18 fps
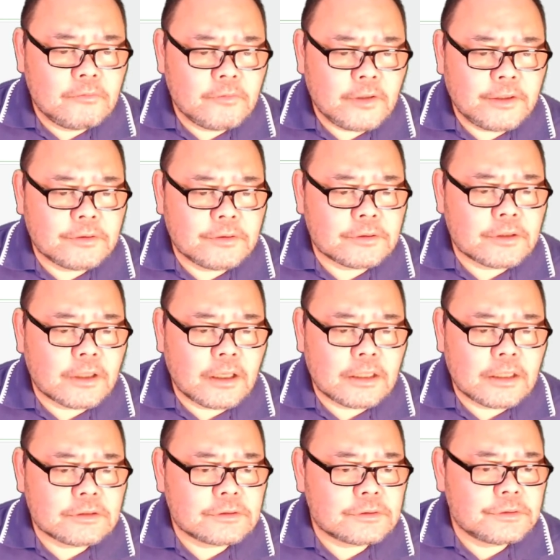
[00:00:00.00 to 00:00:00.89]
Final
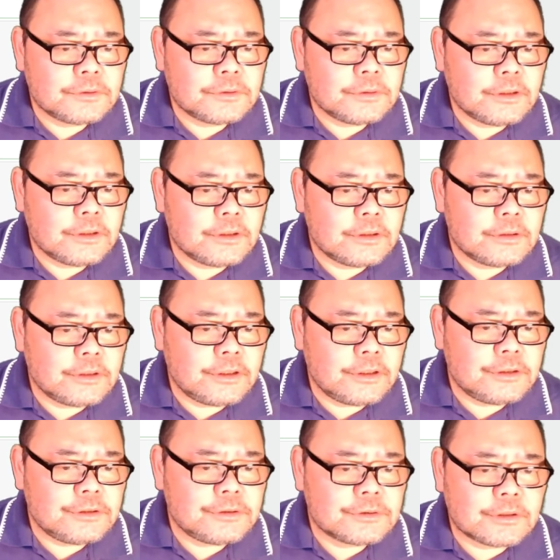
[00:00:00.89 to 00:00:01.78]
cost to the
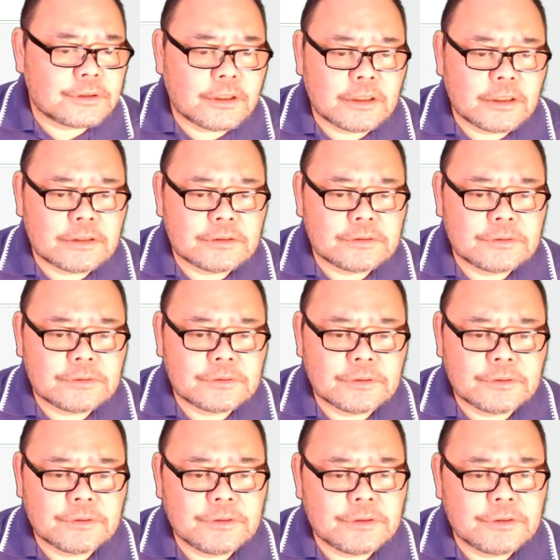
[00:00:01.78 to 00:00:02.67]
initial cost.
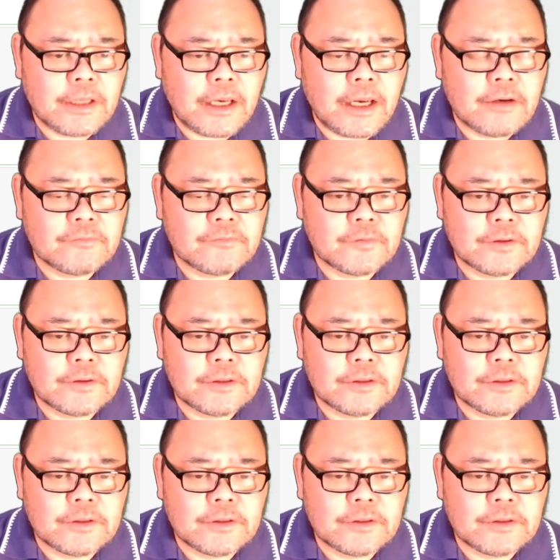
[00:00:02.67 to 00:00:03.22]
So we have